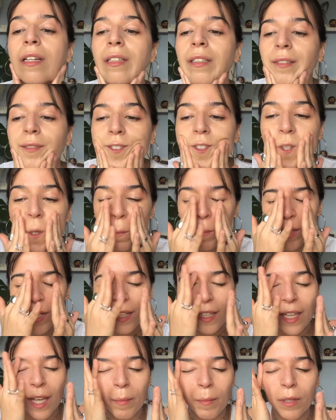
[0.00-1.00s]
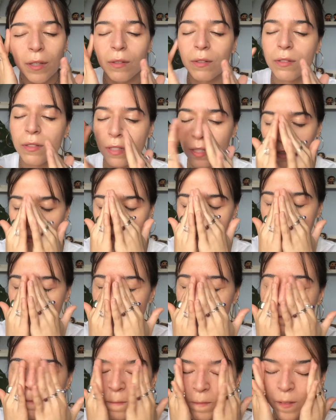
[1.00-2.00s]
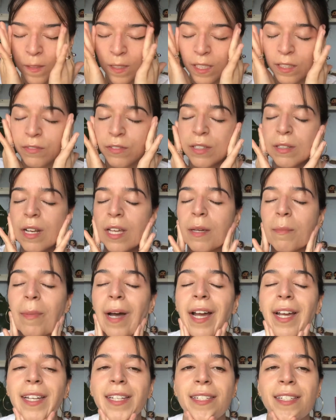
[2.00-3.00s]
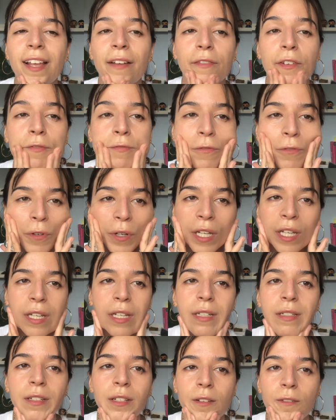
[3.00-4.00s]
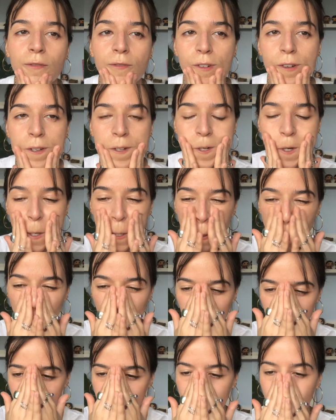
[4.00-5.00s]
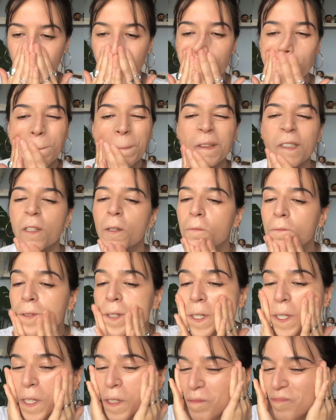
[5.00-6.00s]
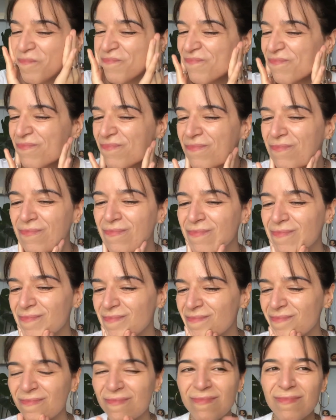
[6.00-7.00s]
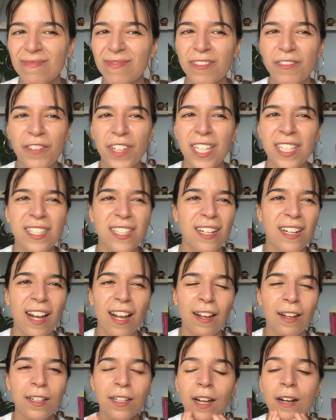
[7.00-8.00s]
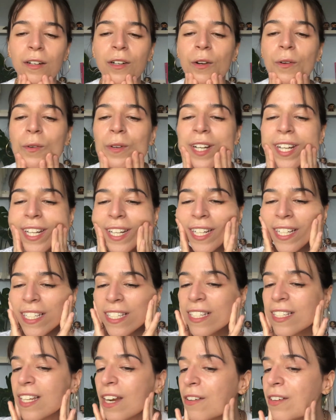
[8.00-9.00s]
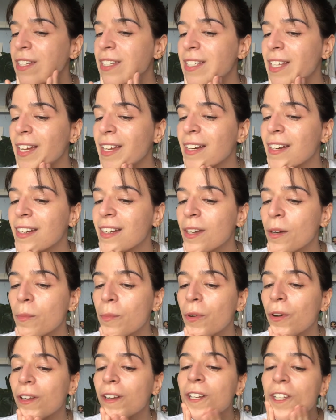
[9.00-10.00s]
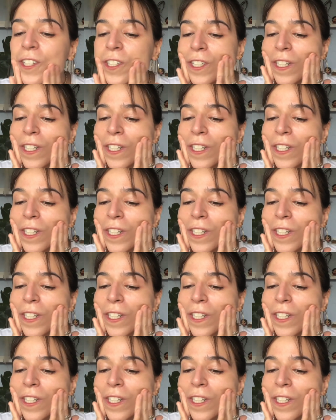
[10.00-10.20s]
so many chemicals, and even like buying 7 free and so on, like so many things that are not really necessary inside a nail polish.